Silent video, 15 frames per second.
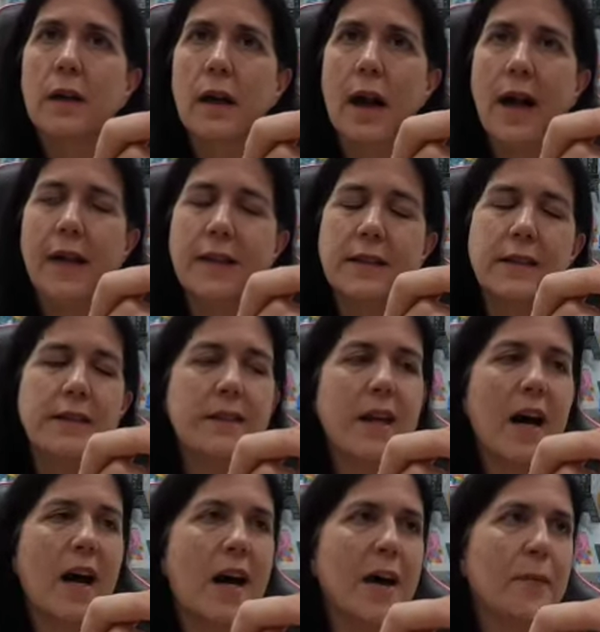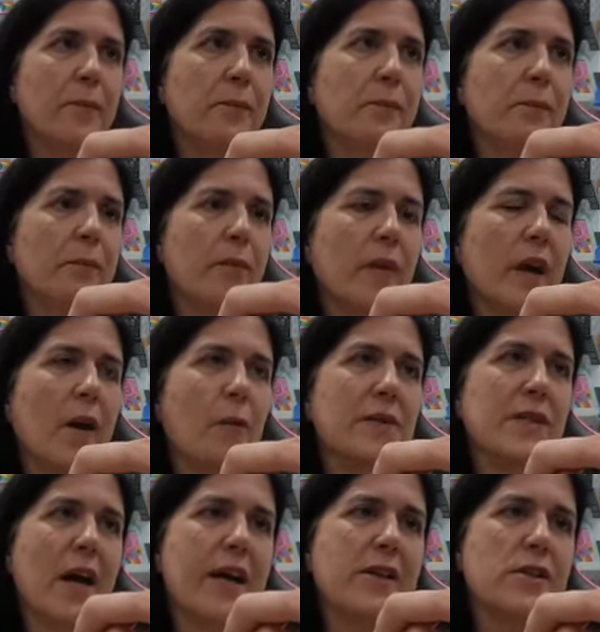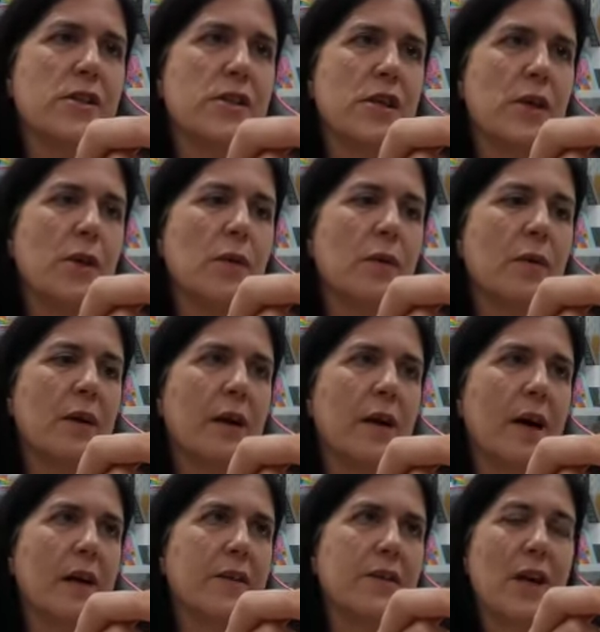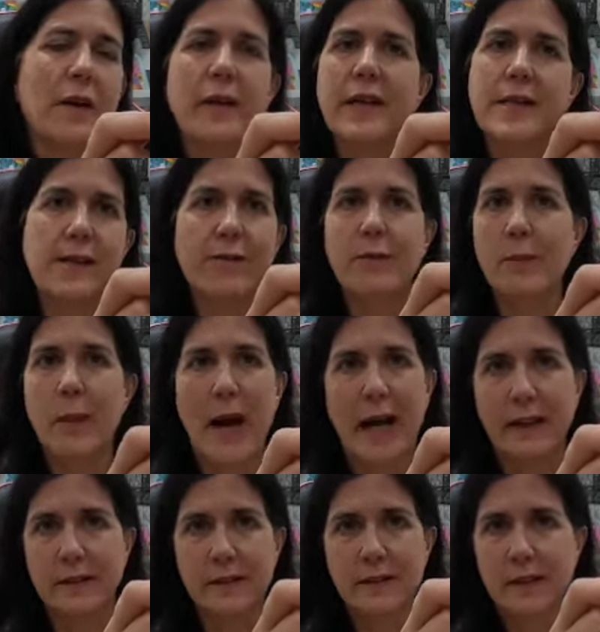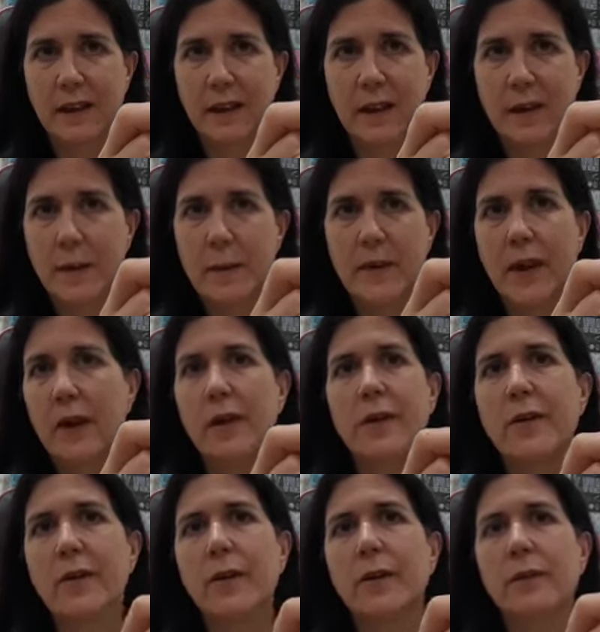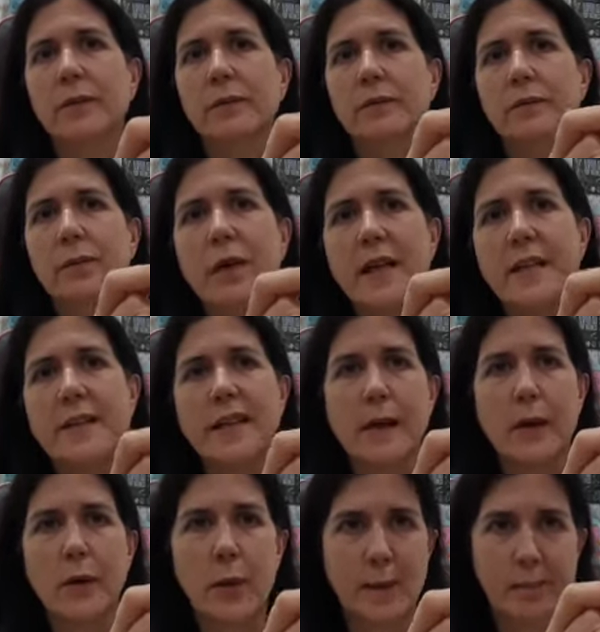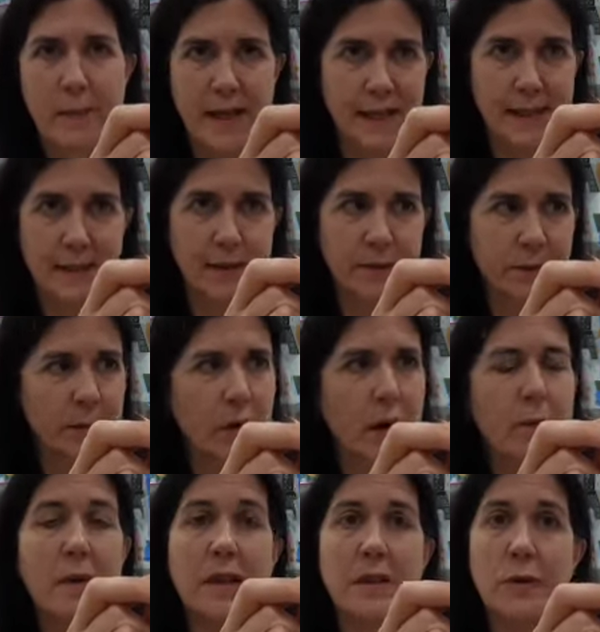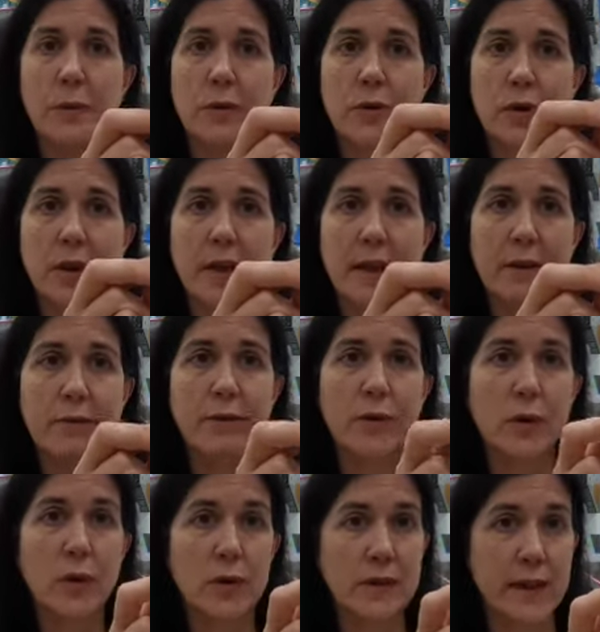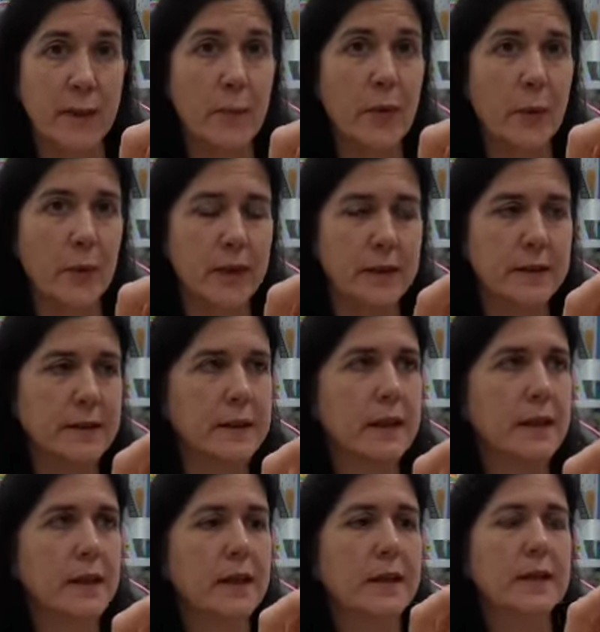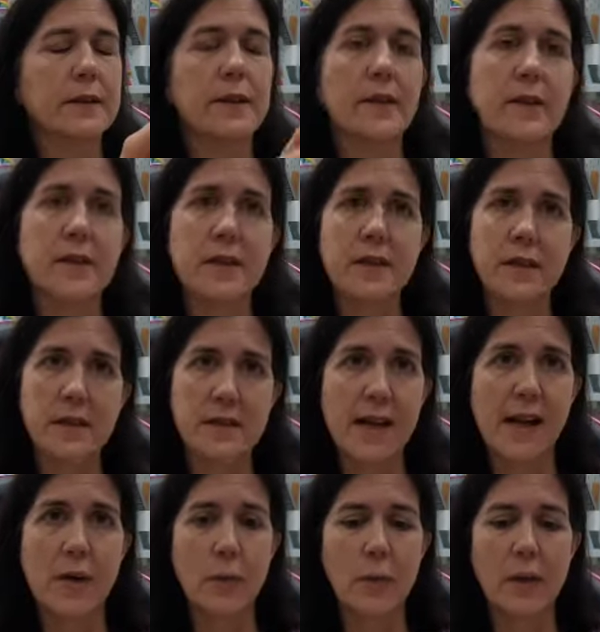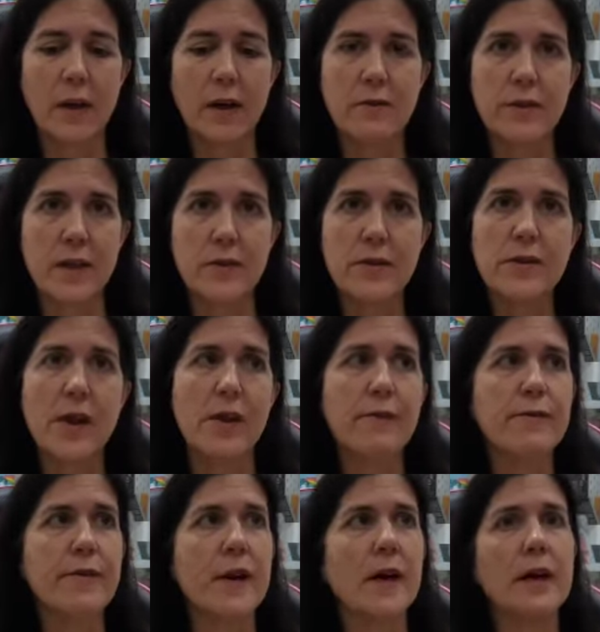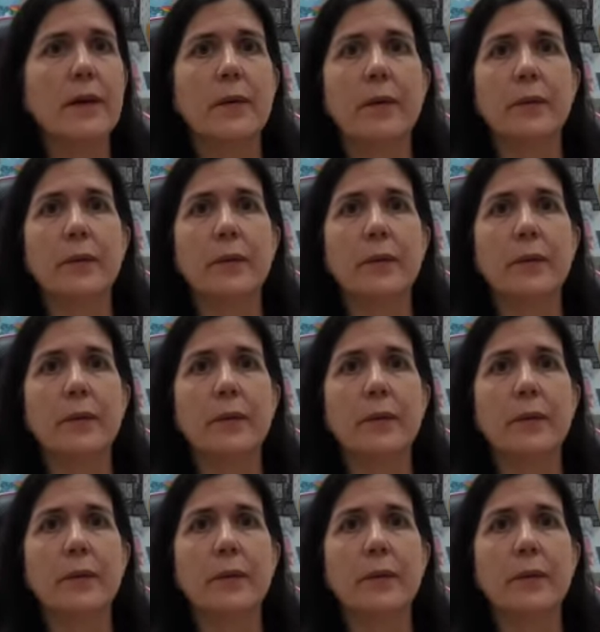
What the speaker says: and I was going to do a totally different pattern. Then I thought, why stick at one pattern? I might as well try 4 separate ones. So this is the second one I've done so far,